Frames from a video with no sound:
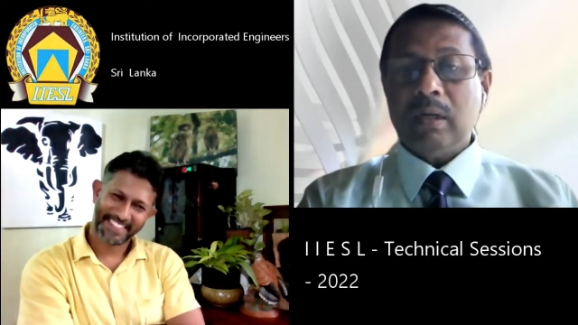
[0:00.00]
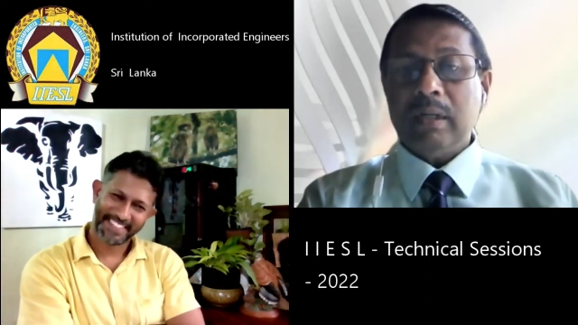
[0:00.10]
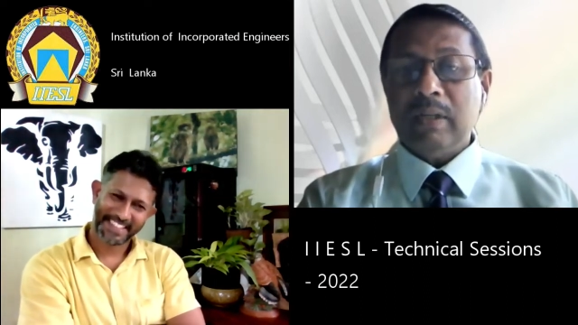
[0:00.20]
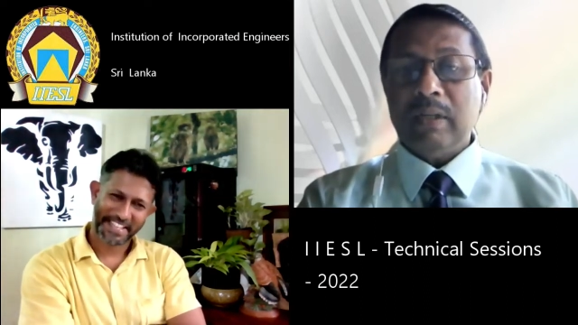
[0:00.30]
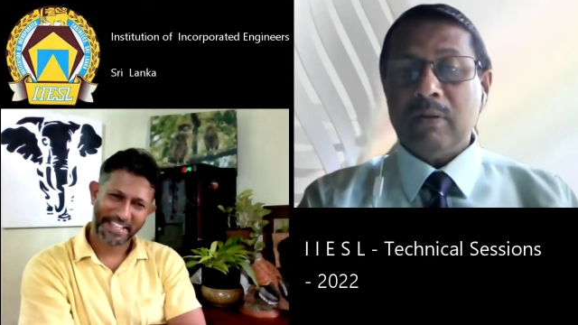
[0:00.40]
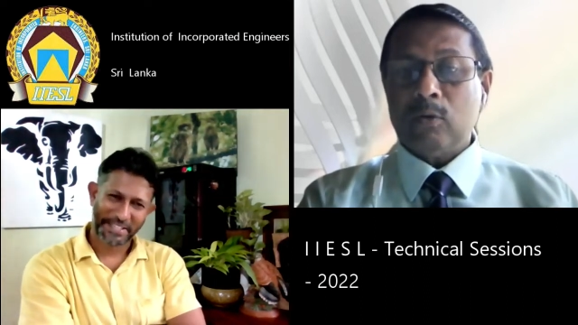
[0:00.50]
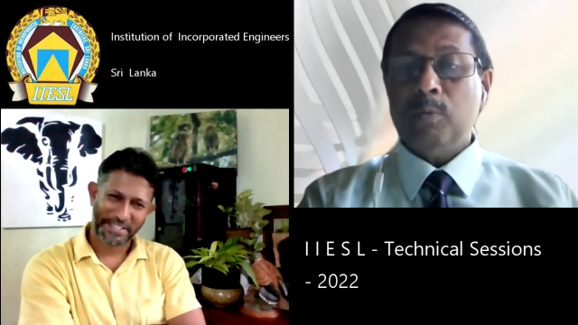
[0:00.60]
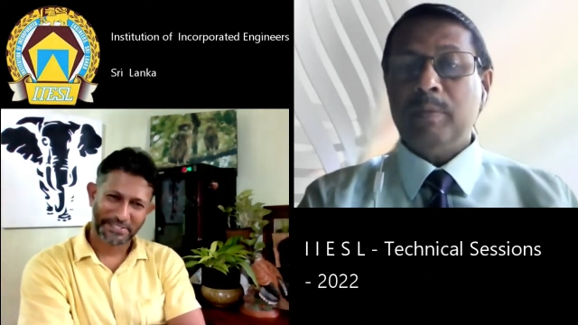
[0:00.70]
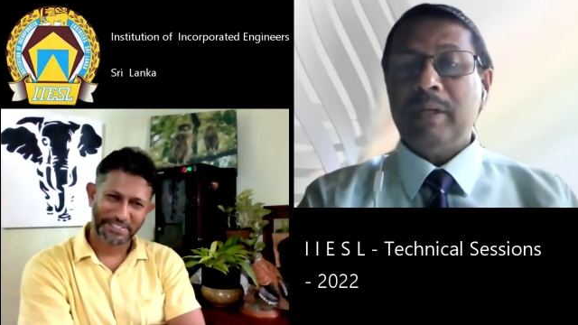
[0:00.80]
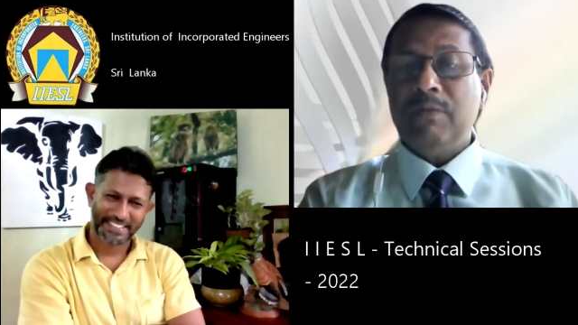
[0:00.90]
Speaker 1: in
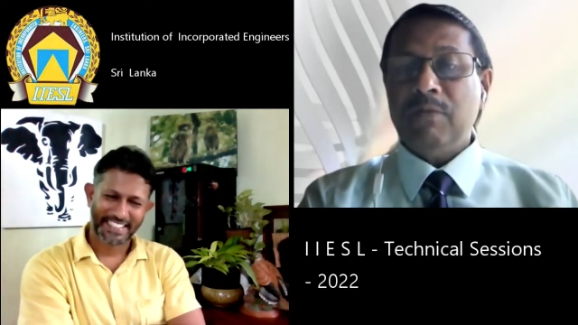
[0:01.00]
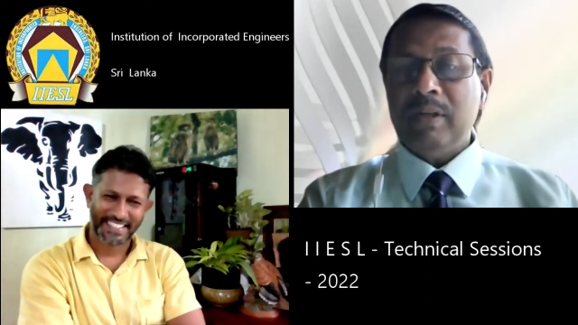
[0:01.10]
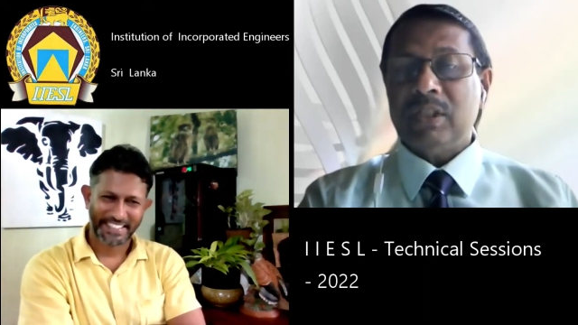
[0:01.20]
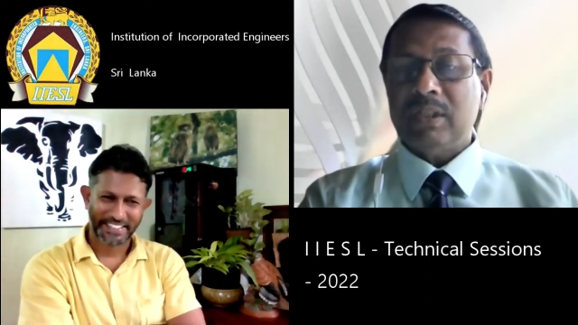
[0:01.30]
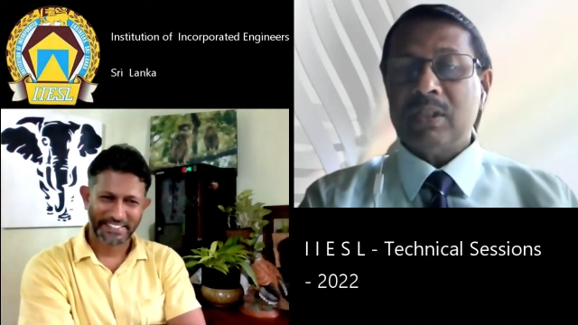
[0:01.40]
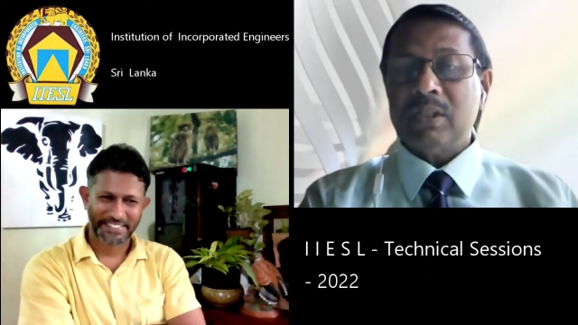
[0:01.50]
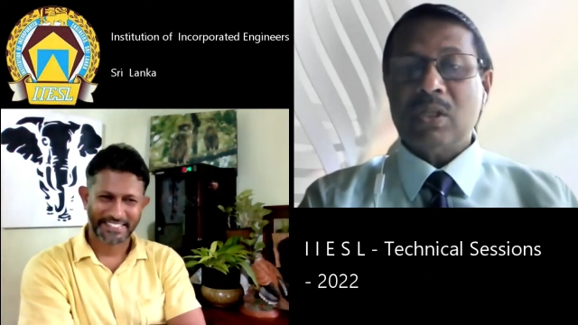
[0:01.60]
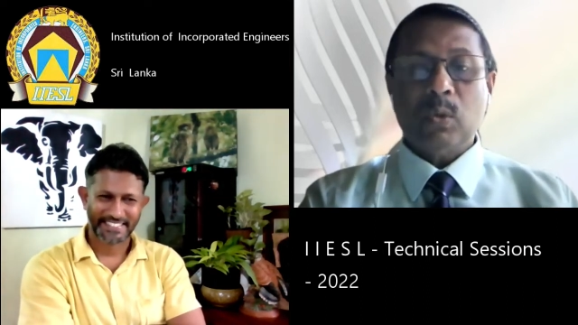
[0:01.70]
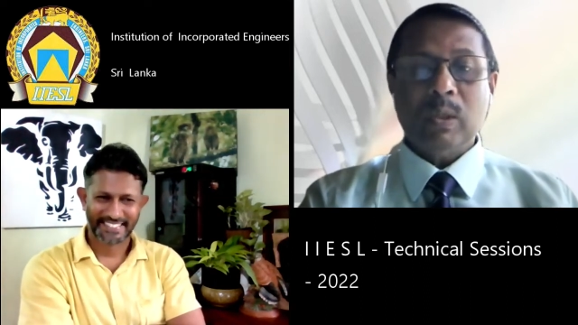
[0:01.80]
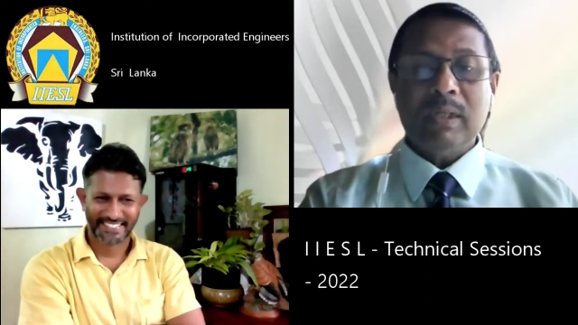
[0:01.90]
inventions
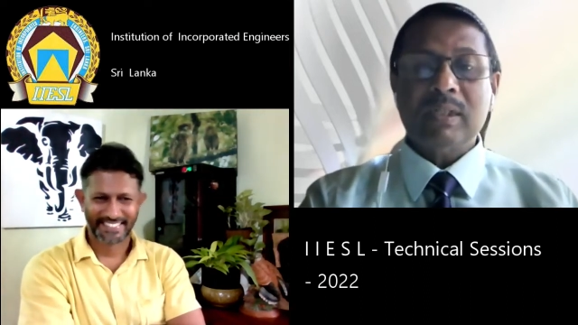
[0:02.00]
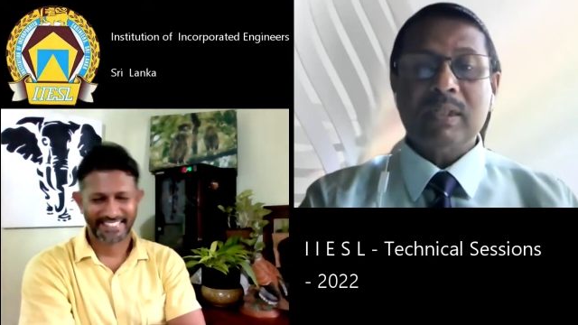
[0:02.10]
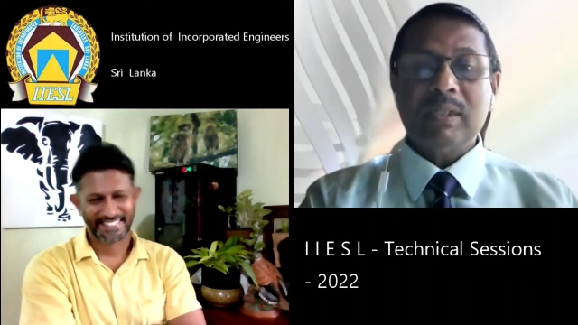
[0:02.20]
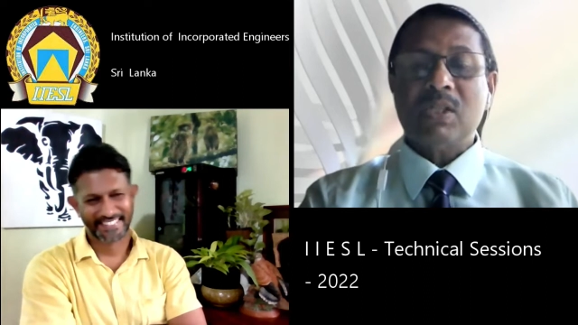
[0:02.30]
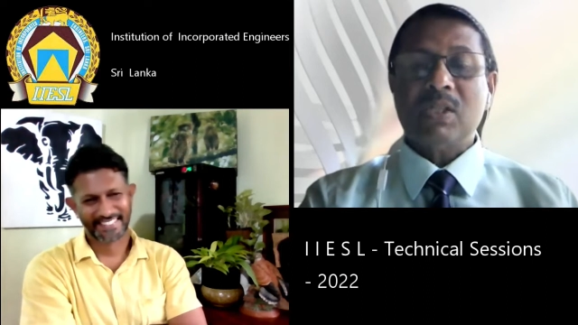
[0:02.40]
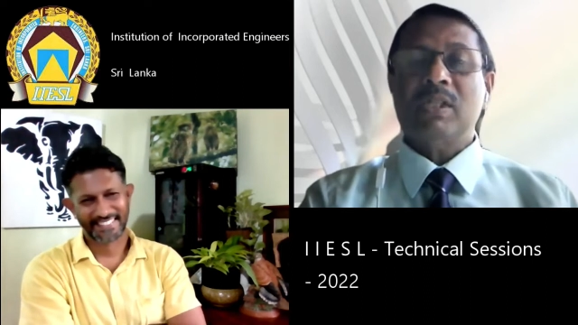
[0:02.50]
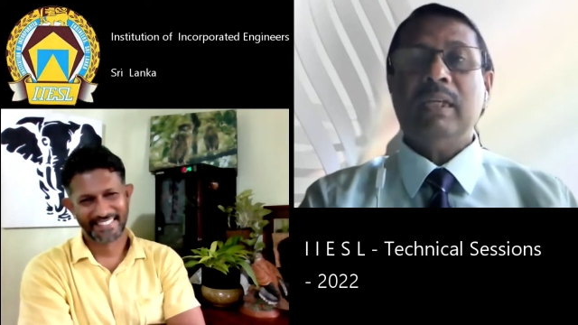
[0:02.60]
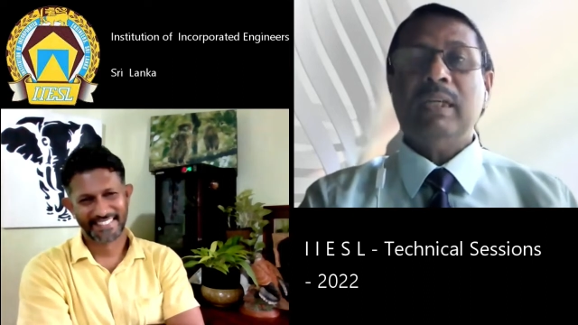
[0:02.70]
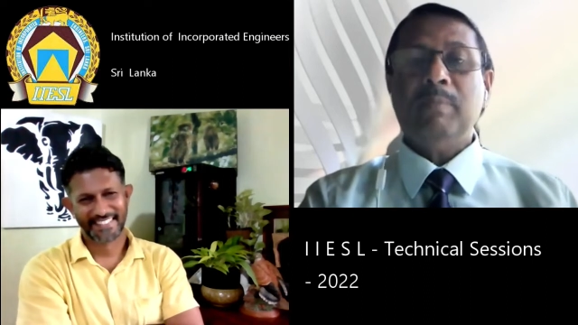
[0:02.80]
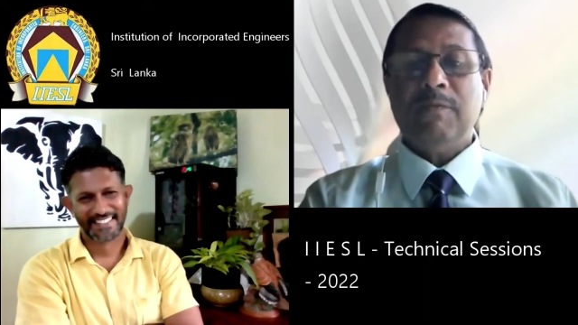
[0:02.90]
towards a
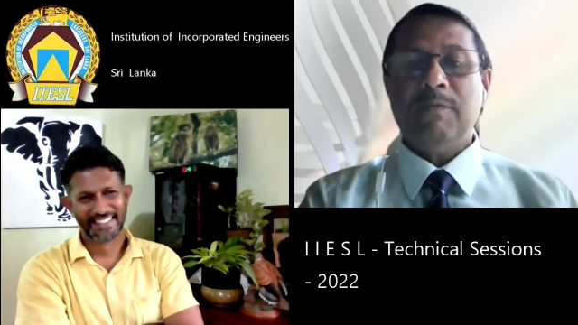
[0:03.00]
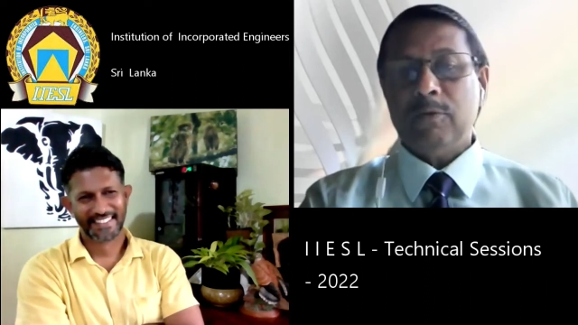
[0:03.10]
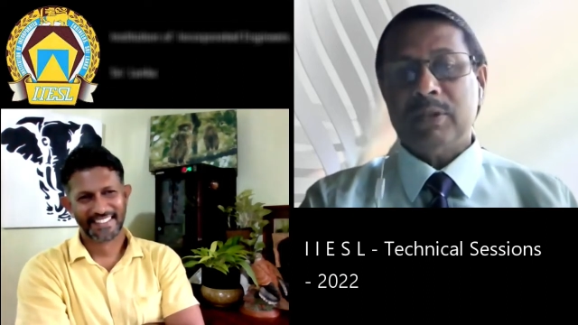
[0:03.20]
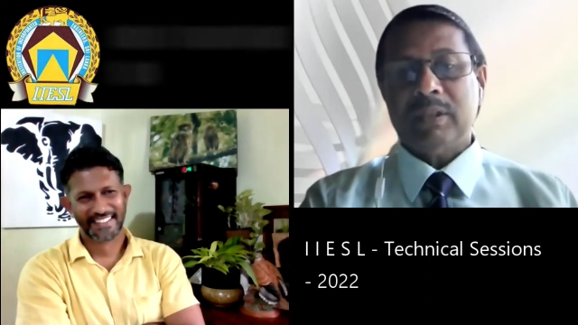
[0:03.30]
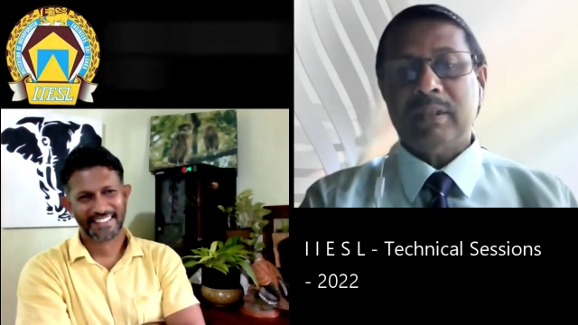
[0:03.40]
sustainable future.